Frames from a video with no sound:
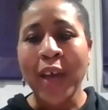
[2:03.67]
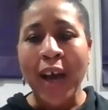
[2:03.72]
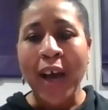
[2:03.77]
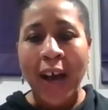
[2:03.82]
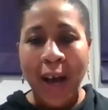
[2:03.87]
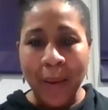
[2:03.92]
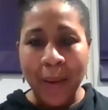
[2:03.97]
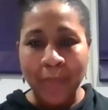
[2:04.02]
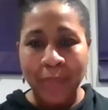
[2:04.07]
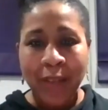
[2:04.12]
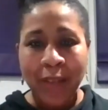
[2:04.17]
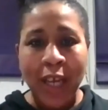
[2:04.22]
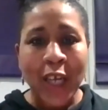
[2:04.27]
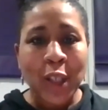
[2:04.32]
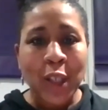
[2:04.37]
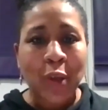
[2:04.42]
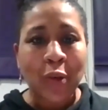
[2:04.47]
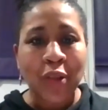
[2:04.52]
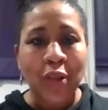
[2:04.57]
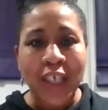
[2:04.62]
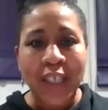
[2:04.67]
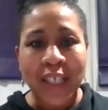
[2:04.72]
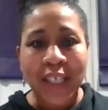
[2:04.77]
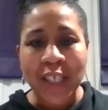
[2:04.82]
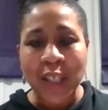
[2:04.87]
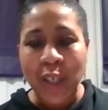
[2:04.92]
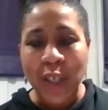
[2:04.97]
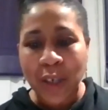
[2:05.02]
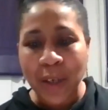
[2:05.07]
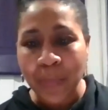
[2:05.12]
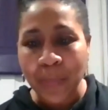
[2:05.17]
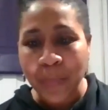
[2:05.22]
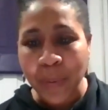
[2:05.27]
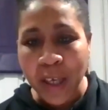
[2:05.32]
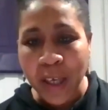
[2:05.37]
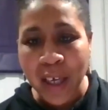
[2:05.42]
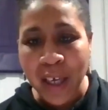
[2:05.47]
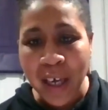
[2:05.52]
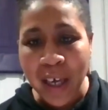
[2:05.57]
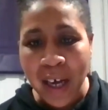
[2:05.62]
Um, so, this is going to
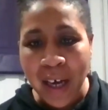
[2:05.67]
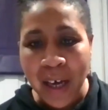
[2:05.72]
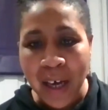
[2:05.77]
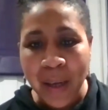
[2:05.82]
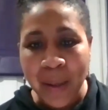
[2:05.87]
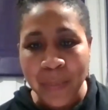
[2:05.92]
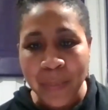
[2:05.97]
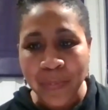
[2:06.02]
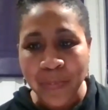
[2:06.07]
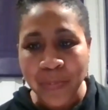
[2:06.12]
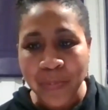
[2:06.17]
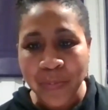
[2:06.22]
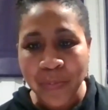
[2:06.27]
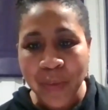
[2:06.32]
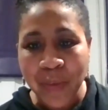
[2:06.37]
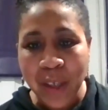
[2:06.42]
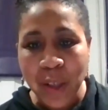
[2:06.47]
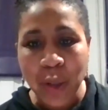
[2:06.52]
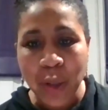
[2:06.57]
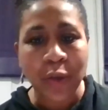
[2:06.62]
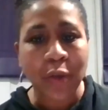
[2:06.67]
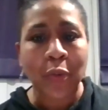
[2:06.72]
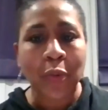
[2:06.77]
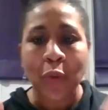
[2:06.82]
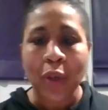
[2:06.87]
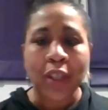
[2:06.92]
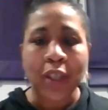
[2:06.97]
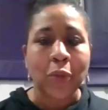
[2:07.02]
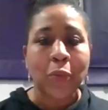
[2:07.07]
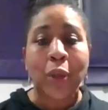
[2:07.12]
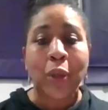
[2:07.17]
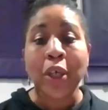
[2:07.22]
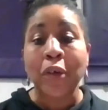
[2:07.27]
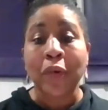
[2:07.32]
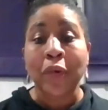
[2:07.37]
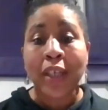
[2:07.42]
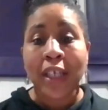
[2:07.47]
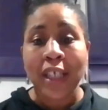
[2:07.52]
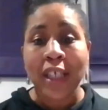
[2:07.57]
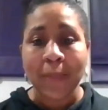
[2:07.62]
be um, sort of what, what you
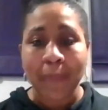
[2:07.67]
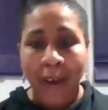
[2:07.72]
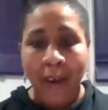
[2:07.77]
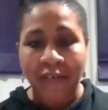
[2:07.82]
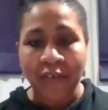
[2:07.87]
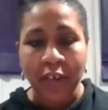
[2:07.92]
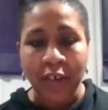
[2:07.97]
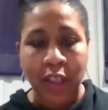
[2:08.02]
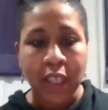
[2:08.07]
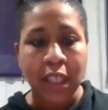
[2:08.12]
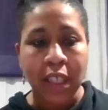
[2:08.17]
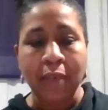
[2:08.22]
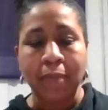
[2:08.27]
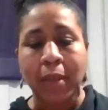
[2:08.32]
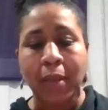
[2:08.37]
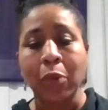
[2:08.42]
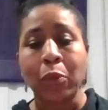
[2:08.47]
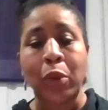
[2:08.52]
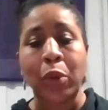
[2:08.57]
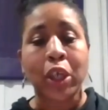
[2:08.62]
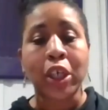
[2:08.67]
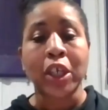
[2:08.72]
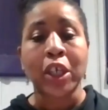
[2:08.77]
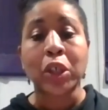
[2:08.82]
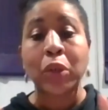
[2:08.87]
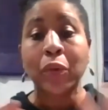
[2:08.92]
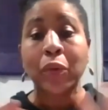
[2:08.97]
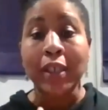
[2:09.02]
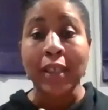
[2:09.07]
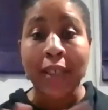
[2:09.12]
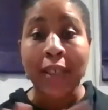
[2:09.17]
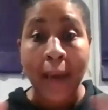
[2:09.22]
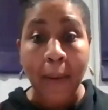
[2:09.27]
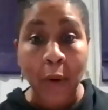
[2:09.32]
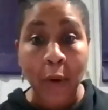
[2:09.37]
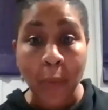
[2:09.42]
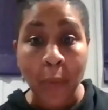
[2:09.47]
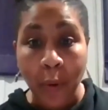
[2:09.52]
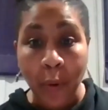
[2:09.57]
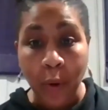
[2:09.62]
can expect for this evening. We're going to do a
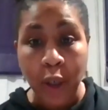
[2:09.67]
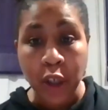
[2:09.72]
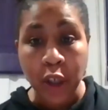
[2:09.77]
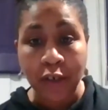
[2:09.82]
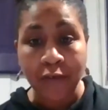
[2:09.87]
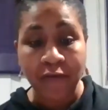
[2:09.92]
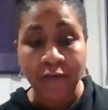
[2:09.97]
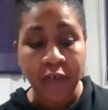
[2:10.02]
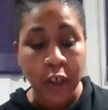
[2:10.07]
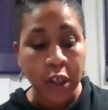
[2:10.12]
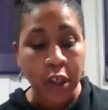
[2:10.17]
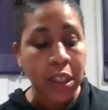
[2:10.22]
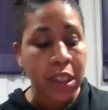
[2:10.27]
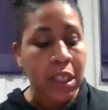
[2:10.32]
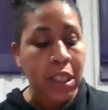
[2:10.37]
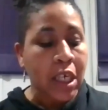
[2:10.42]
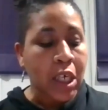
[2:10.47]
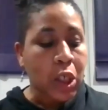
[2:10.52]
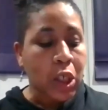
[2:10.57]
demo portion first.